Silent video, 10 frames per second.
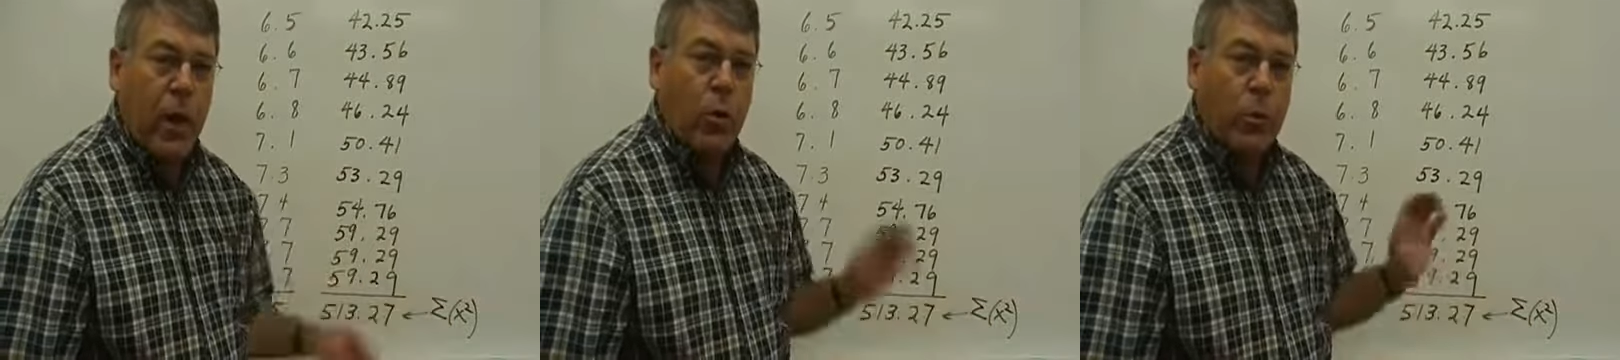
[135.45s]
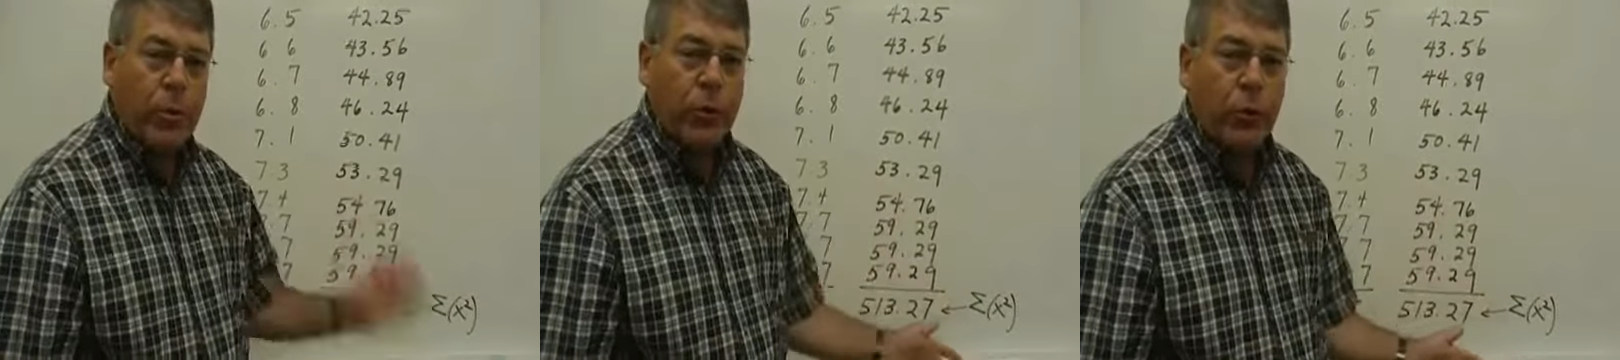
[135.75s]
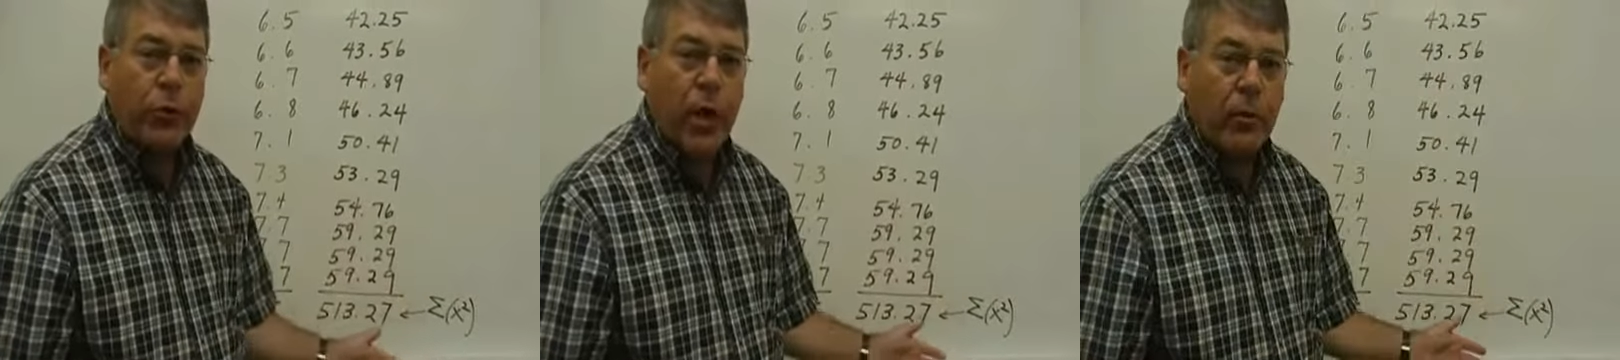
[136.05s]
Now we'll
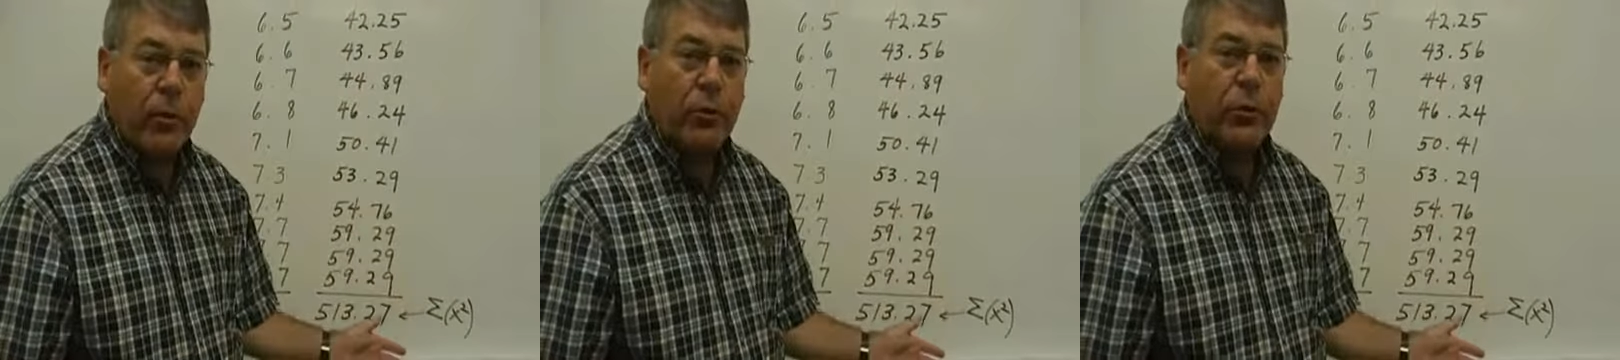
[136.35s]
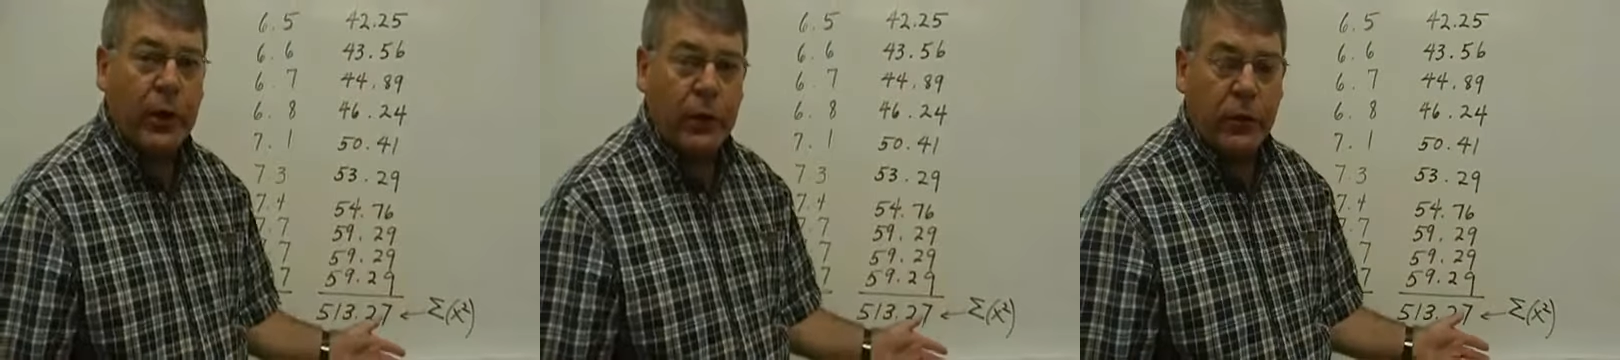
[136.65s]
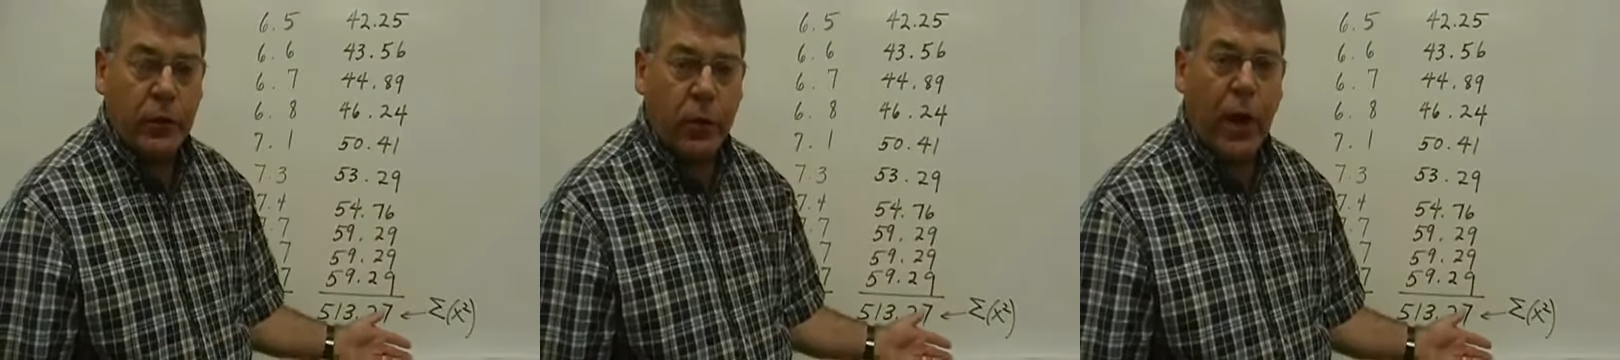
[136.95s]
put those numbers
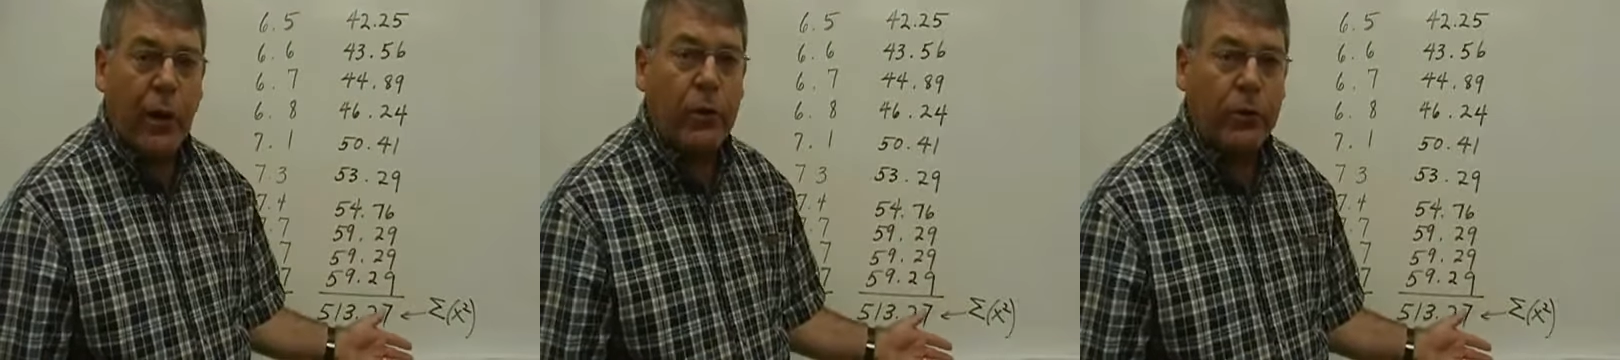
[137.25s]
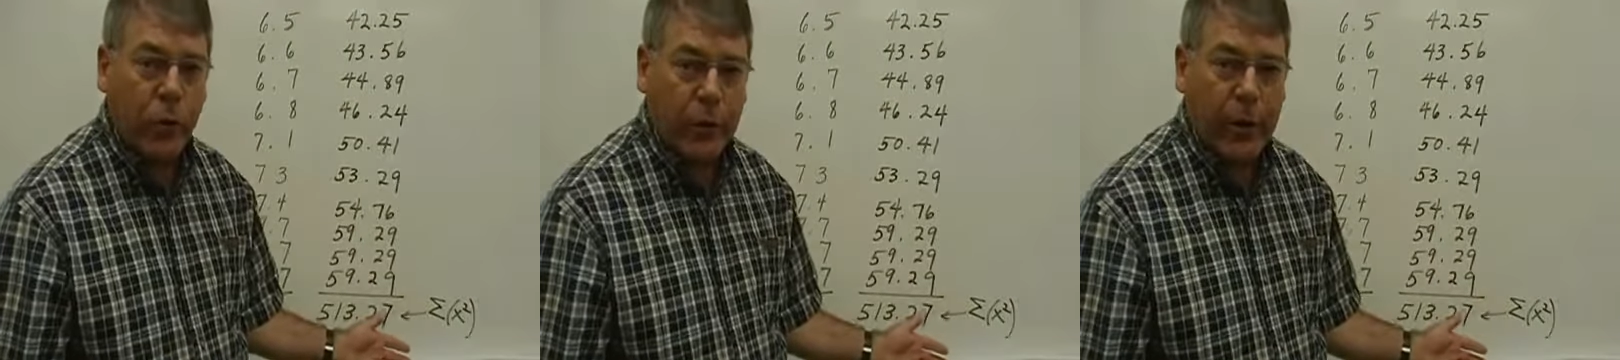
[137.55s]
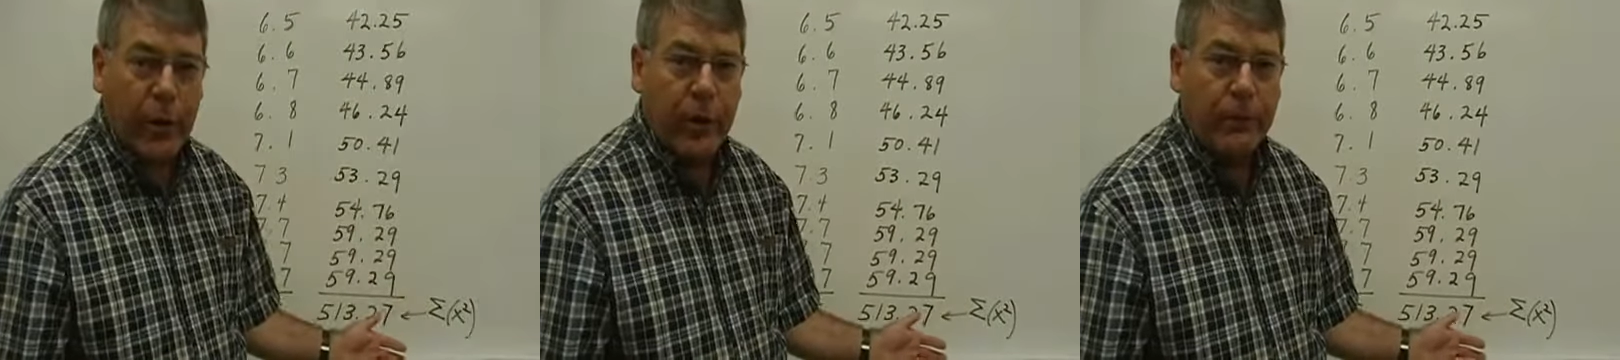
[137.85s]
into our
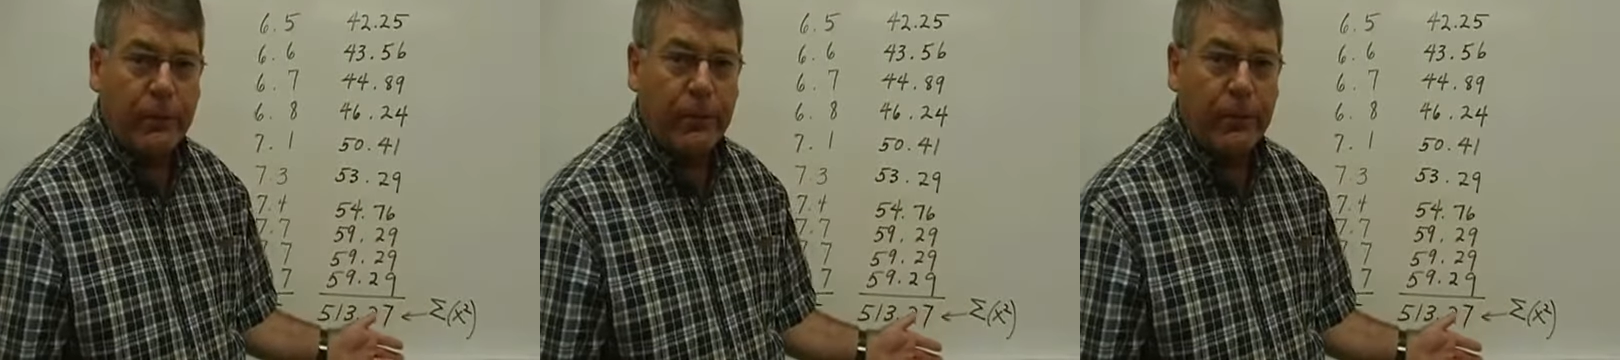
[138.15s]
formula.